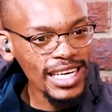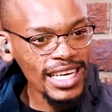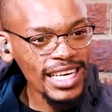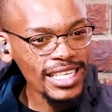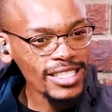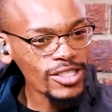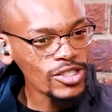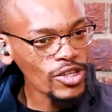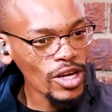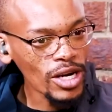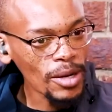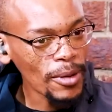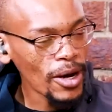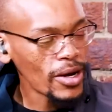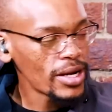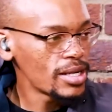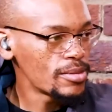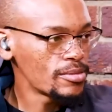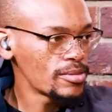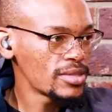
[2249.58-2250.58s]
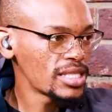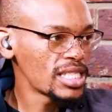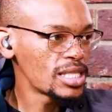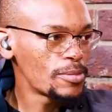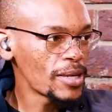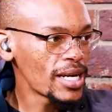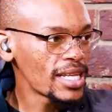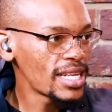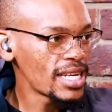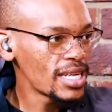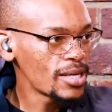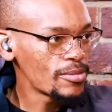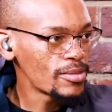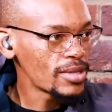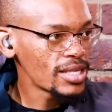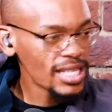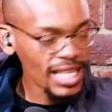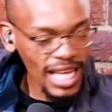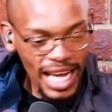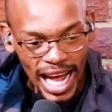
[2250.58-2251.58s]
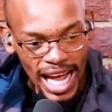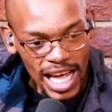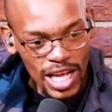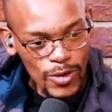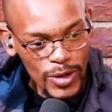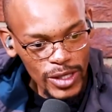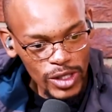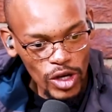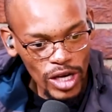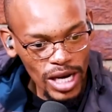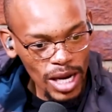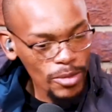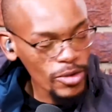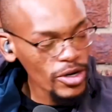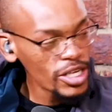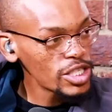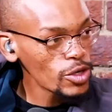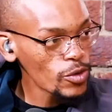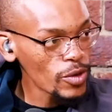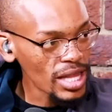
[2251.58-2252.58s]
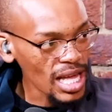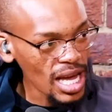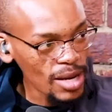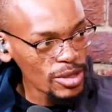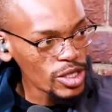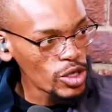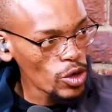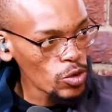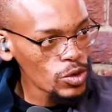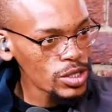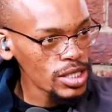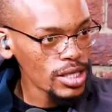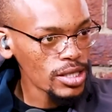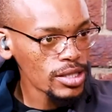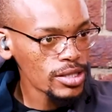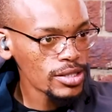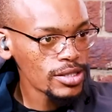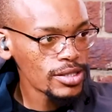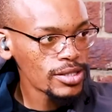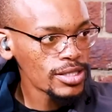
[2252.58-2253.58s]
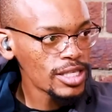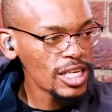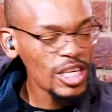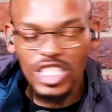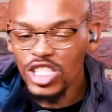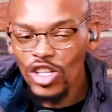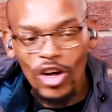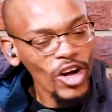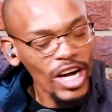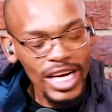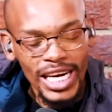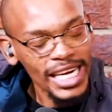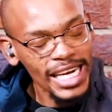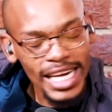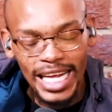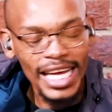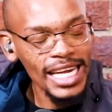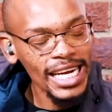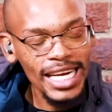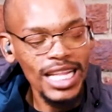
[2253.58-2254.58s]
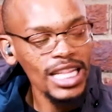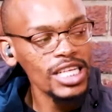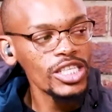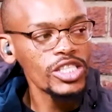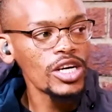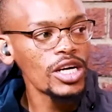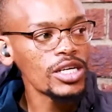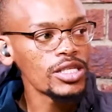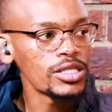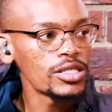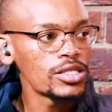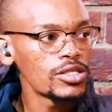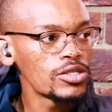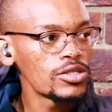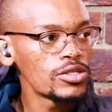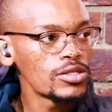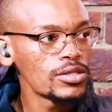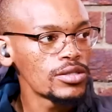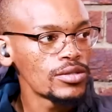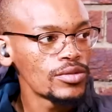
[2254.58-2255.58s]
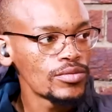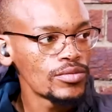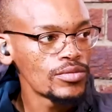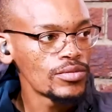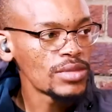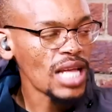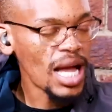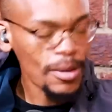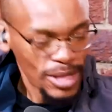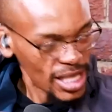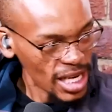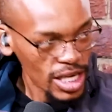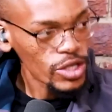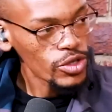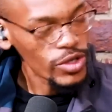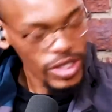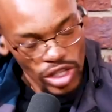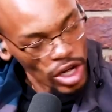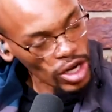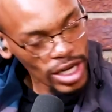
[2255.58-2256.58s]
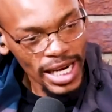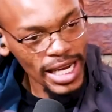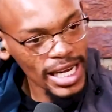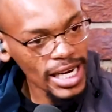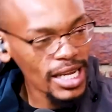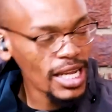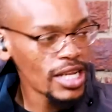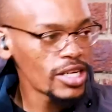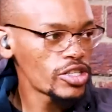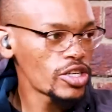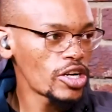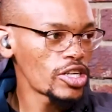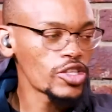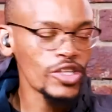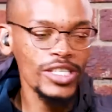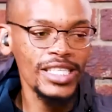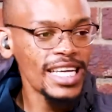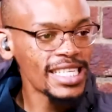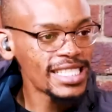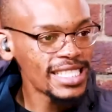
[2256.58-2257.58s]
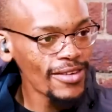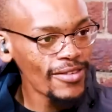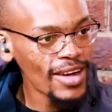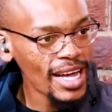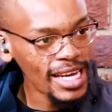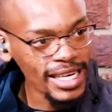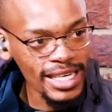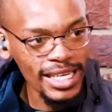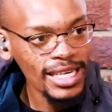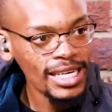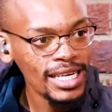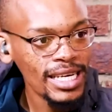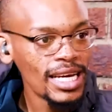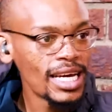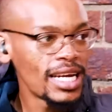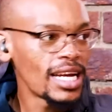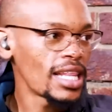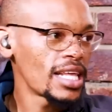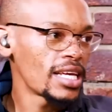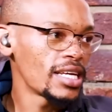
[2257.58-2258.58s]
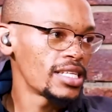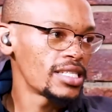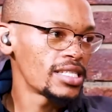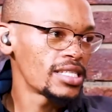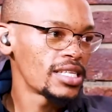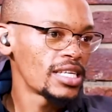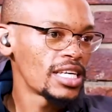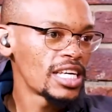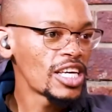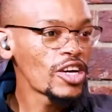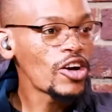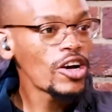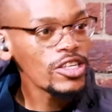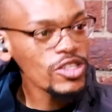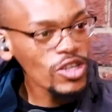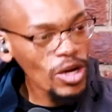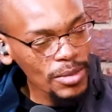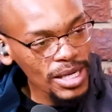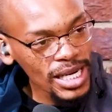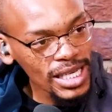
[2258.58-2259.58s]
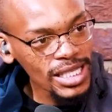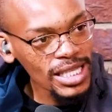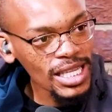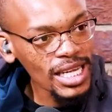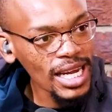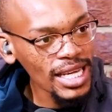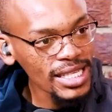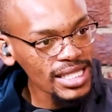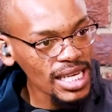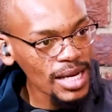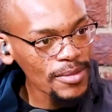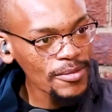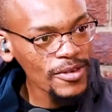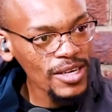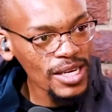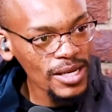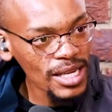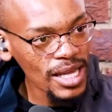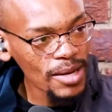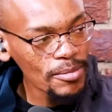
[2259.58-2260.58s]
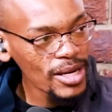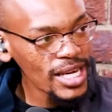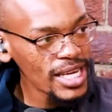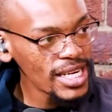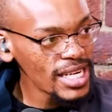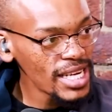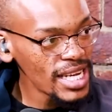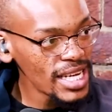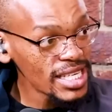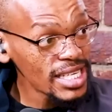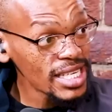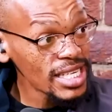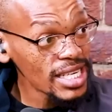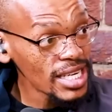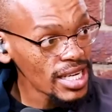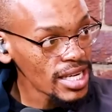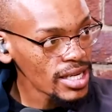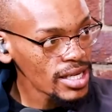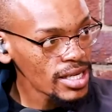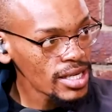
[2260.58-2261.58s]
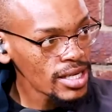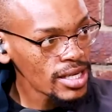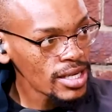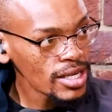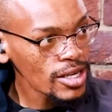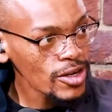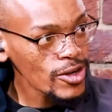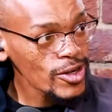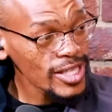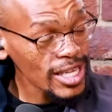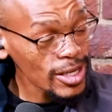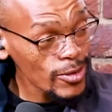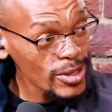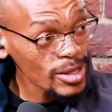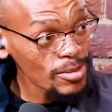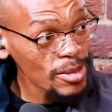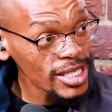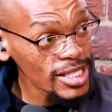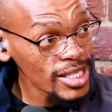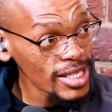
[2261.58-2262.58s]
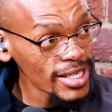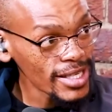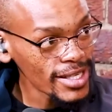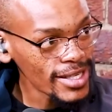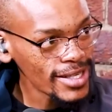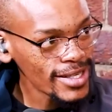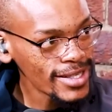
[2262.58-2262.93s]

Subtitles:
it's not about him. It's bigger than him. The guy who was collaborating with Abby Doza is not going to get another chance. I'm telling you, he's not going to get another chance because he has never had another hit. He got nominated the last time Ile Pleni Lendile because that was Major League.